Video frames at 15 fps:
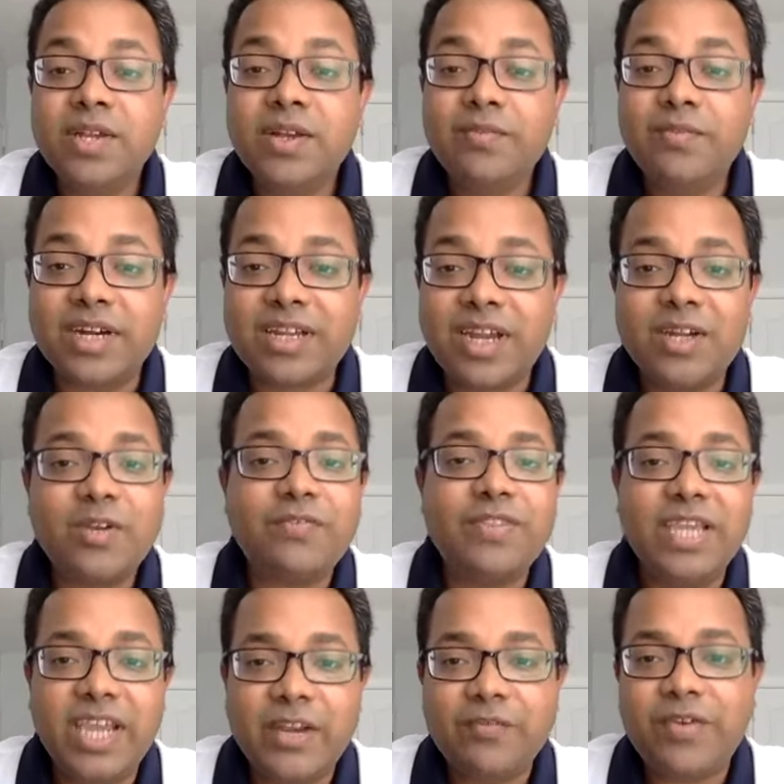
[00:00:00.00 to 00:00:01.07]

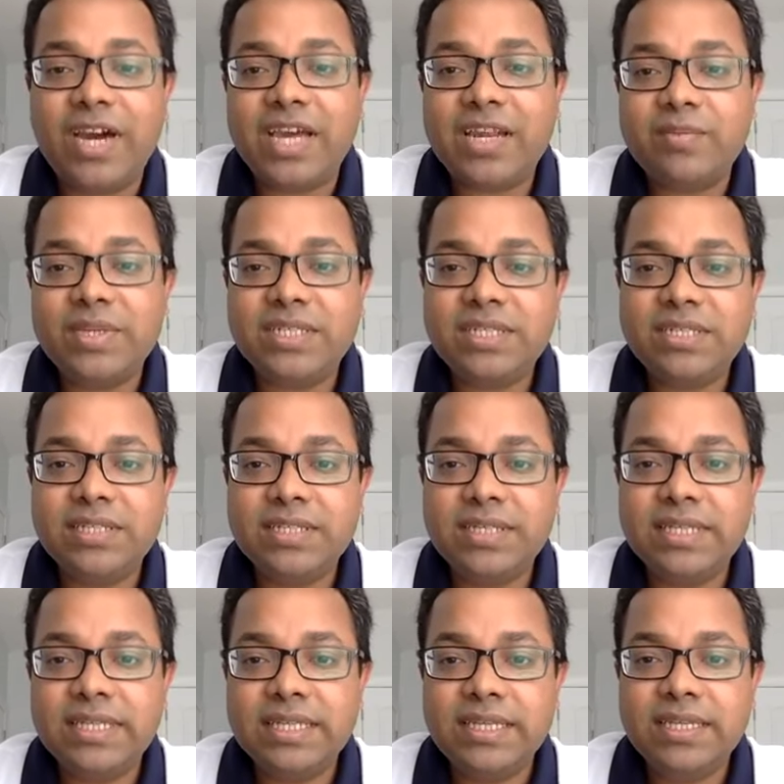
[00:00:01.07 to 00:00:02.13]
environment,
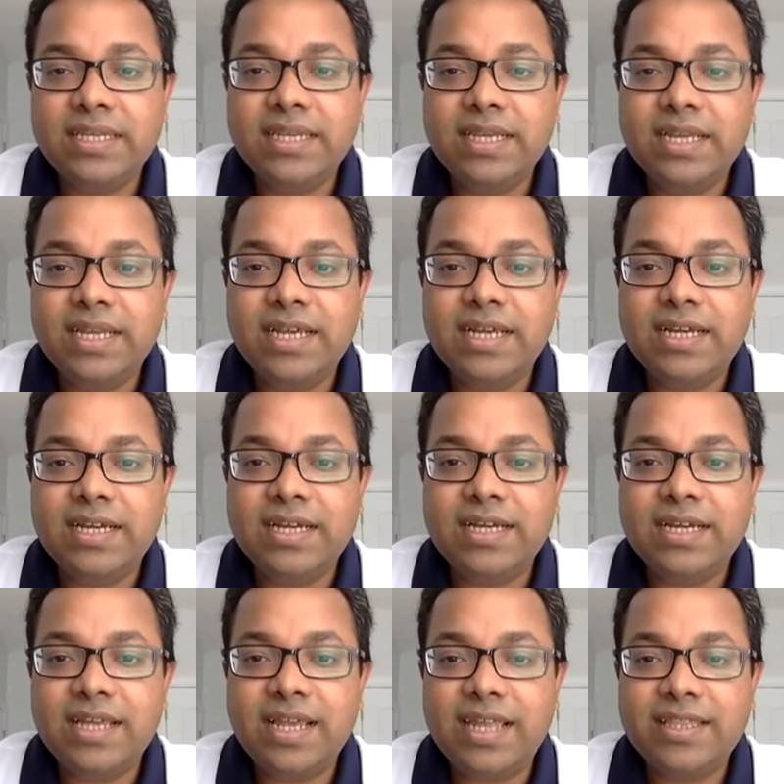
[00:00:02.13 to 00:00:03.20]

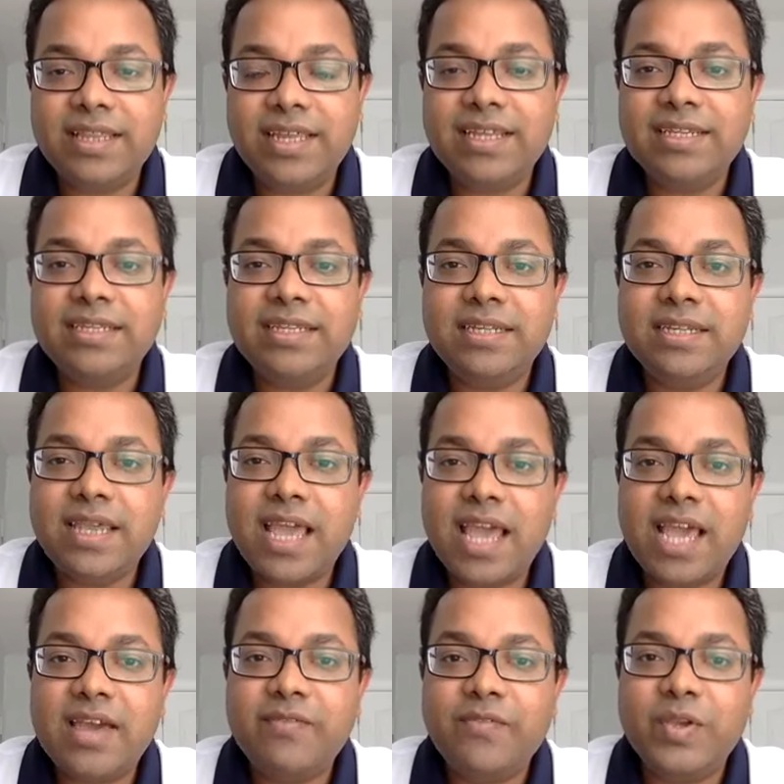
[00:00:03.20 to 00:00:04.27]
and then
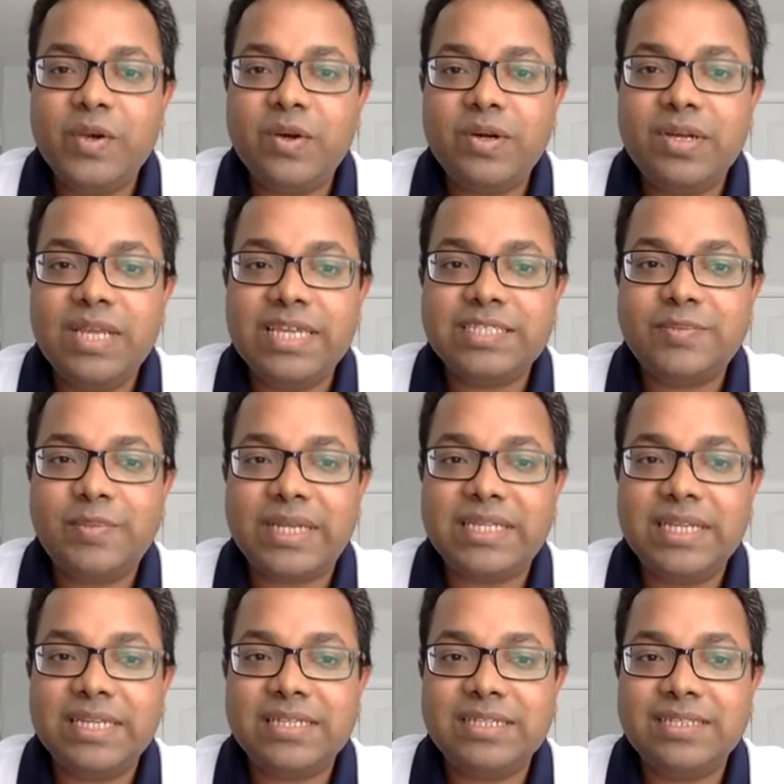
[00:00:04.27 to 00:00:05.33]
have your
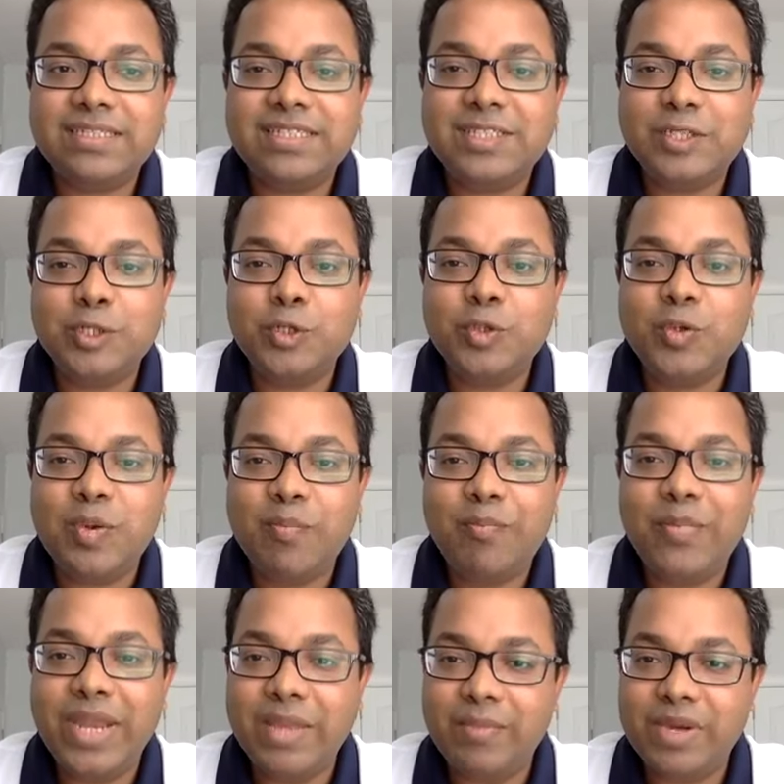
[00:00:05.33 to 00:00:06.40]
expectations to
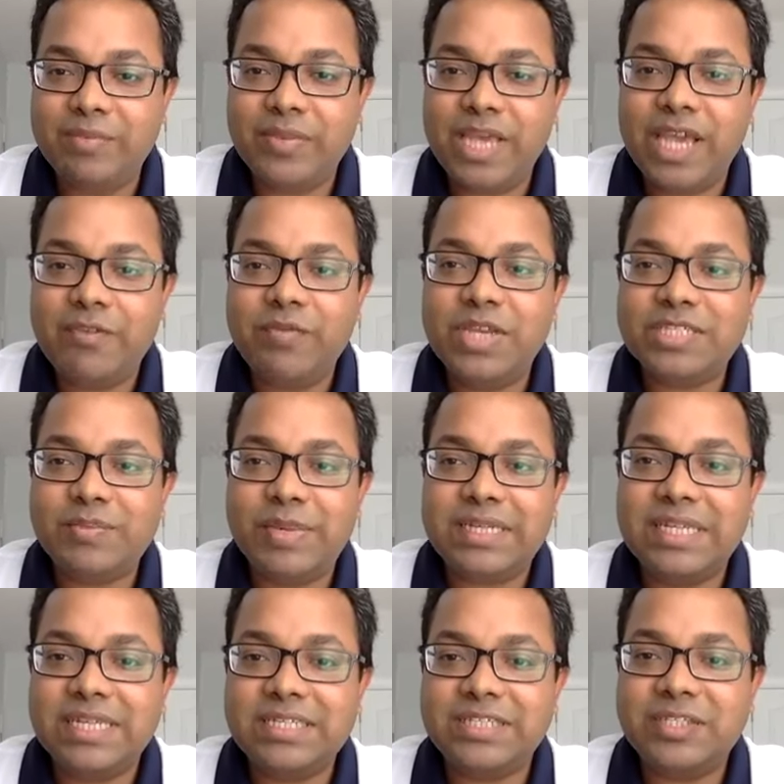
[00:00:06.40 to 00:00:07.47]
minimum. Have your
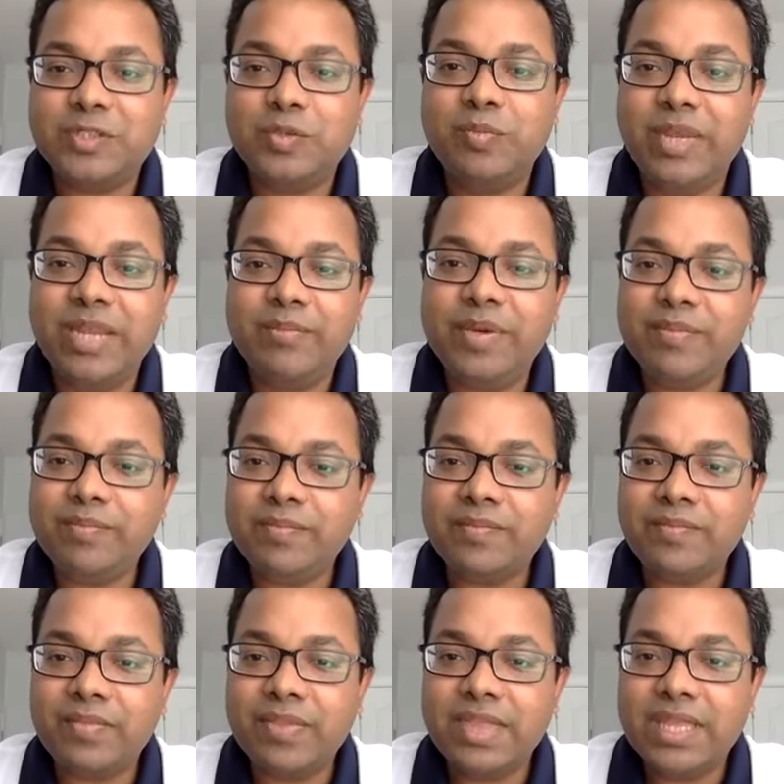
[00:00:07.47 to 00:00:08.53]
expectations to minimum.
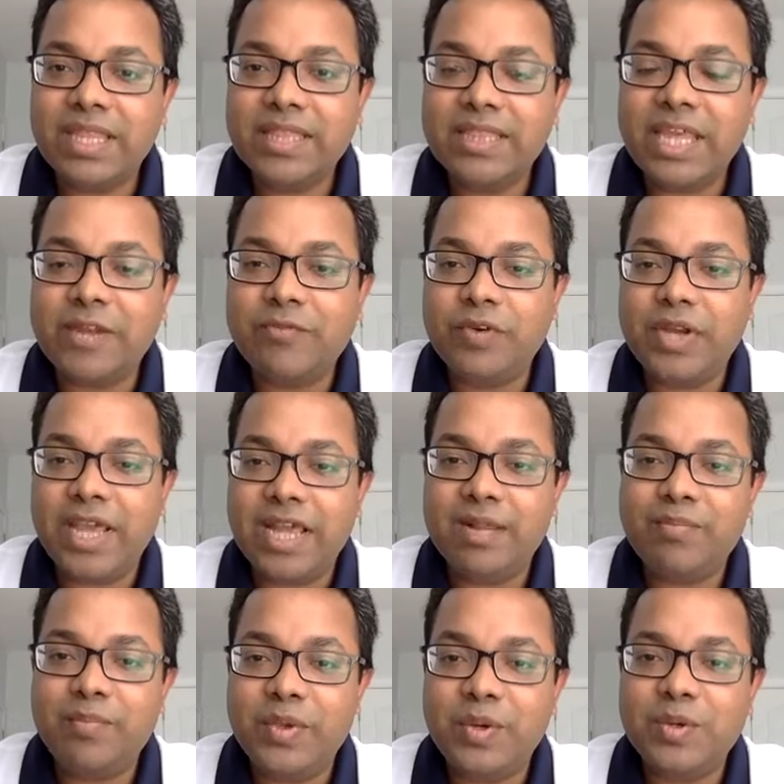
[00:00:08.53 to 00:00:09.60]
That would
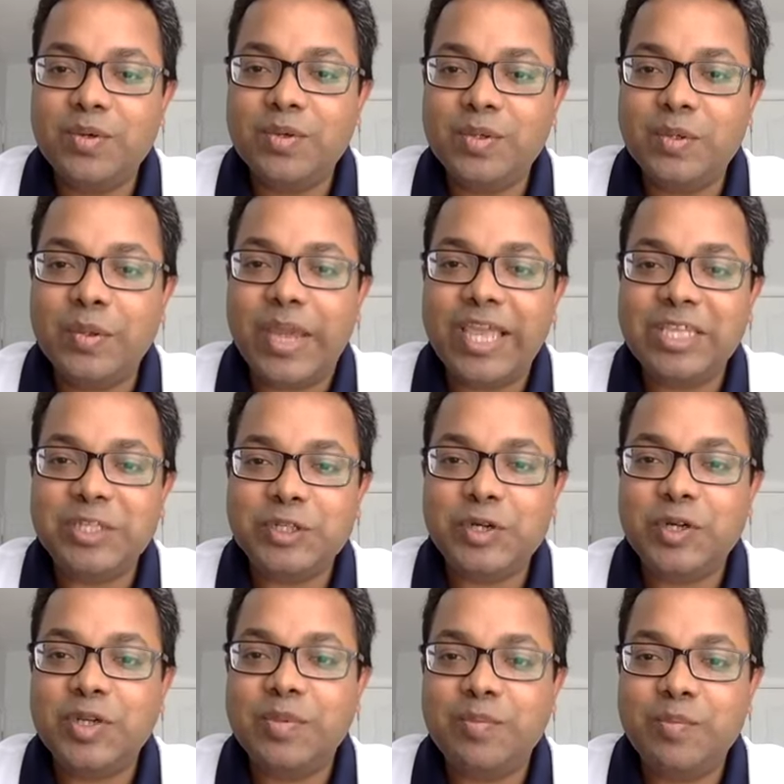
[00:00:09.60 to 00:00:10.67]
help you to
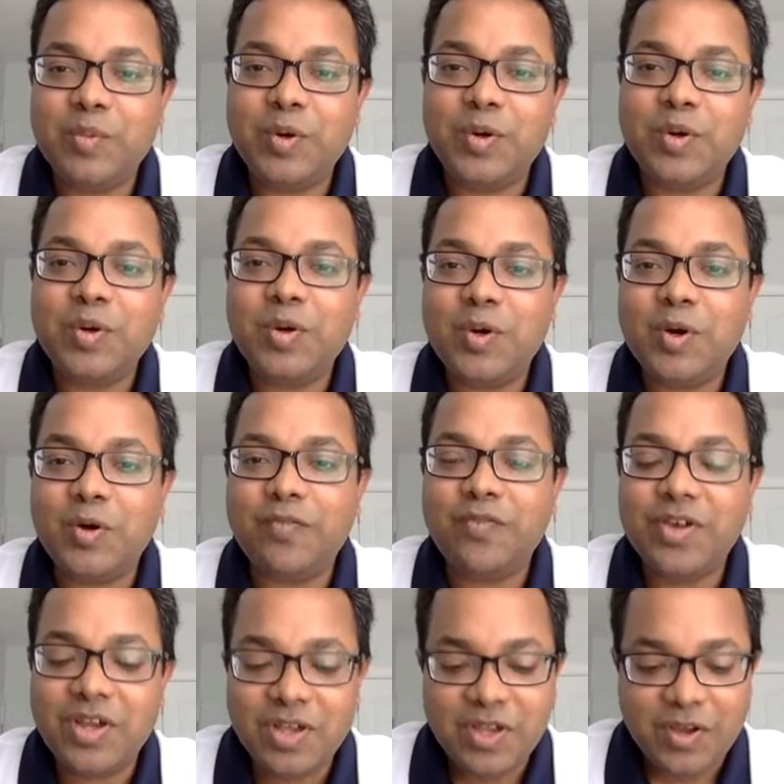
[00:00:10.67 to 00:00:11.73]
enjoy more of
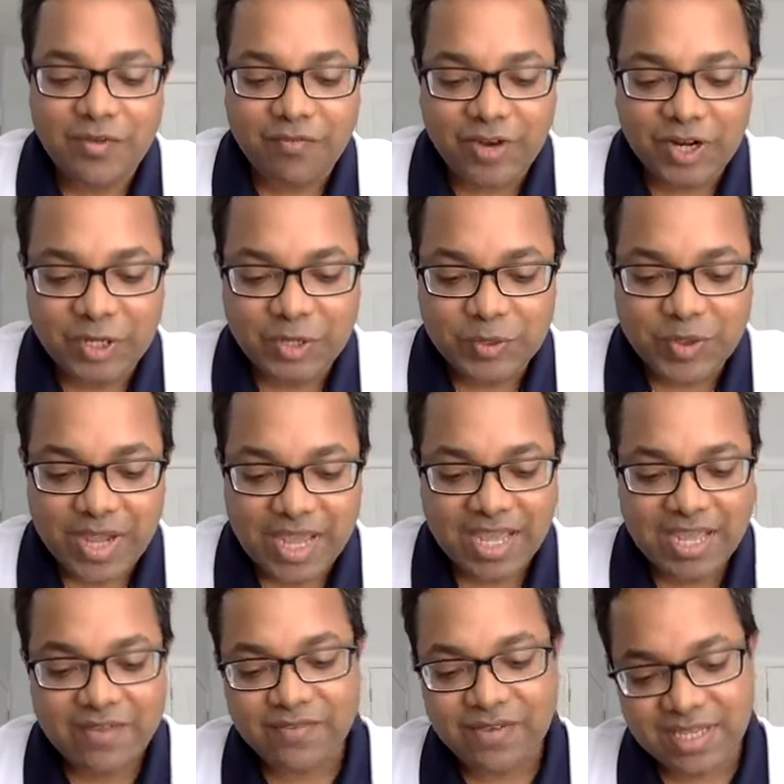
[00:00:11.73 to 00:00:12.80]
what you
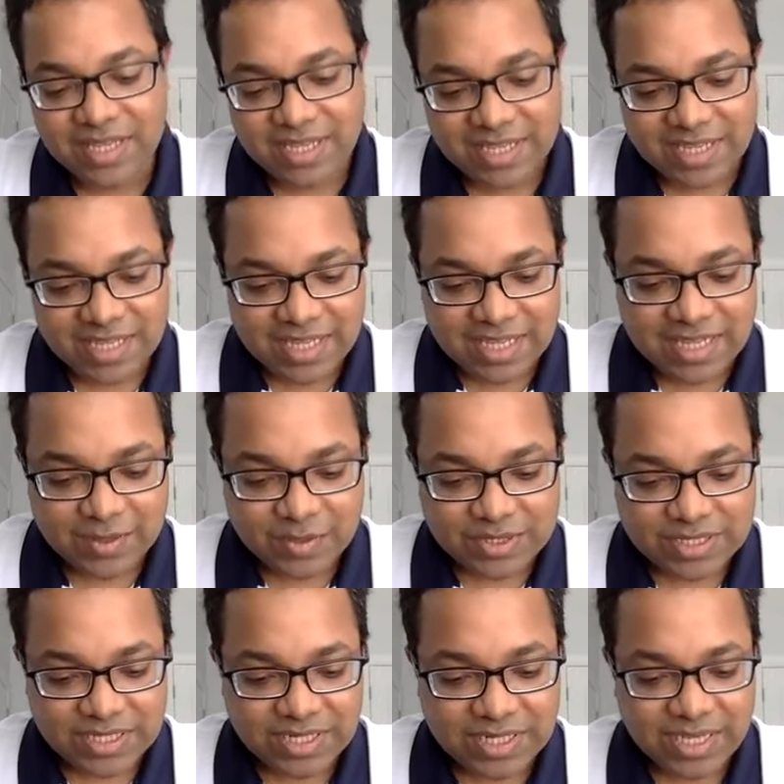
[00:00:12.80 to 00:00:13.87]
have. A
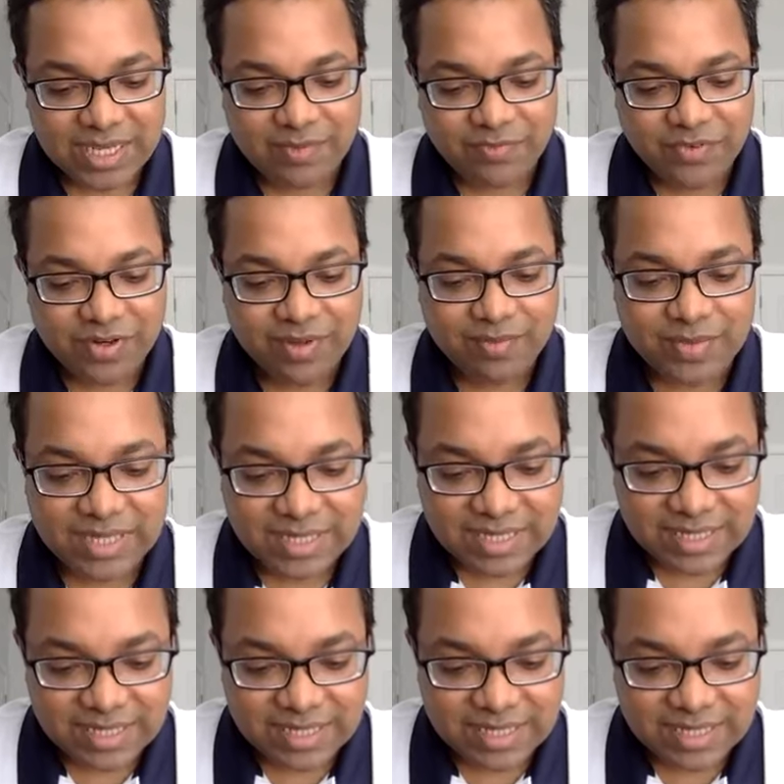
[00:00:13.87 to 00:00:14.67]
question came from